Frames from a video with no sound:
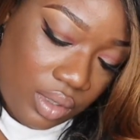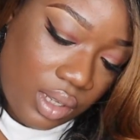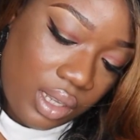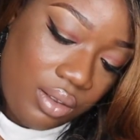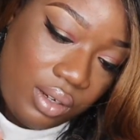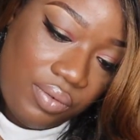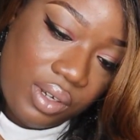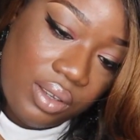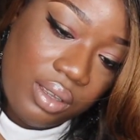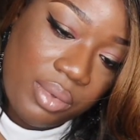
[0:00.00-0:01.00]
I don't even
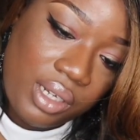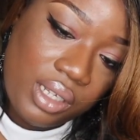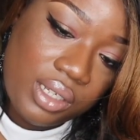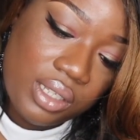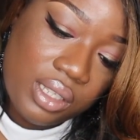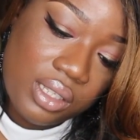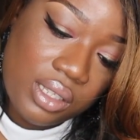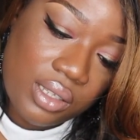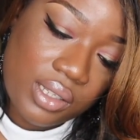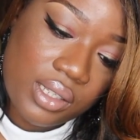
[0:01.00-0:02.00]
know how many inches this
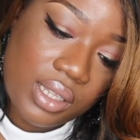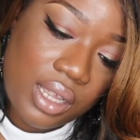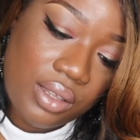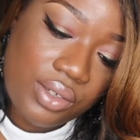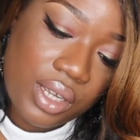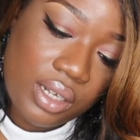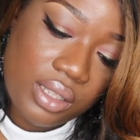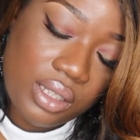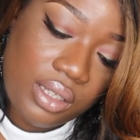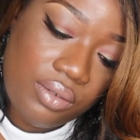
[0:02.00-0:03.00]
is. I'll try to
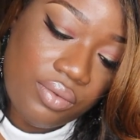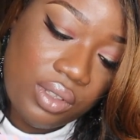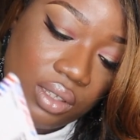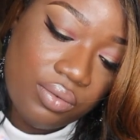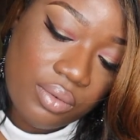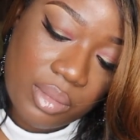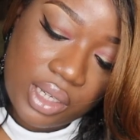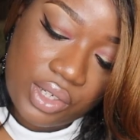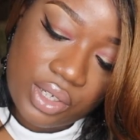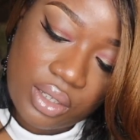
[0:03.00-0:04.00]
leave the
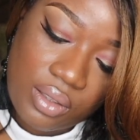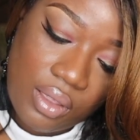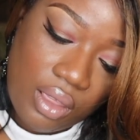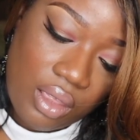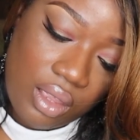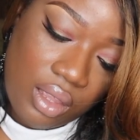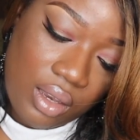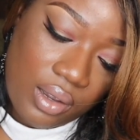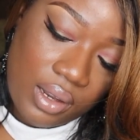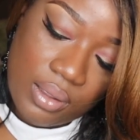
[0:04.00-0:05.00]
information
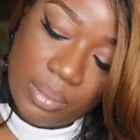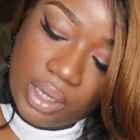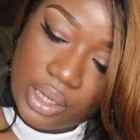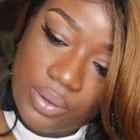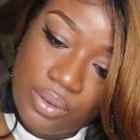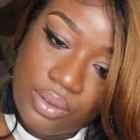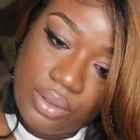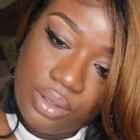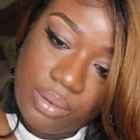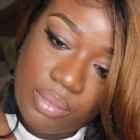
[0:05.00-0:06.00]
down below.
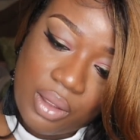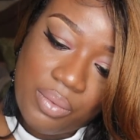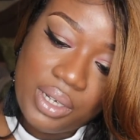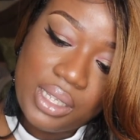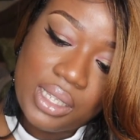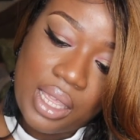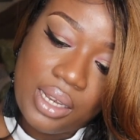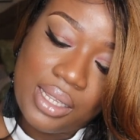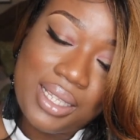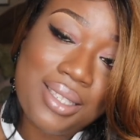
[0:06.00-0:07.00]
But I want to say
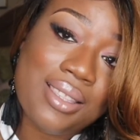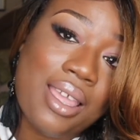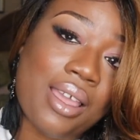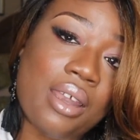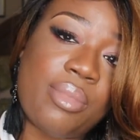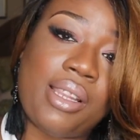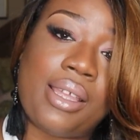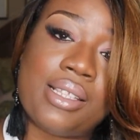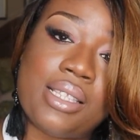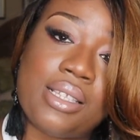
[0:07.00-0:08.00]
this is like gotta be
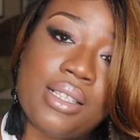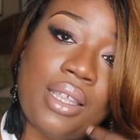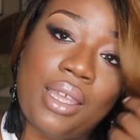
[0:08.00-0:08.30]
like a 16,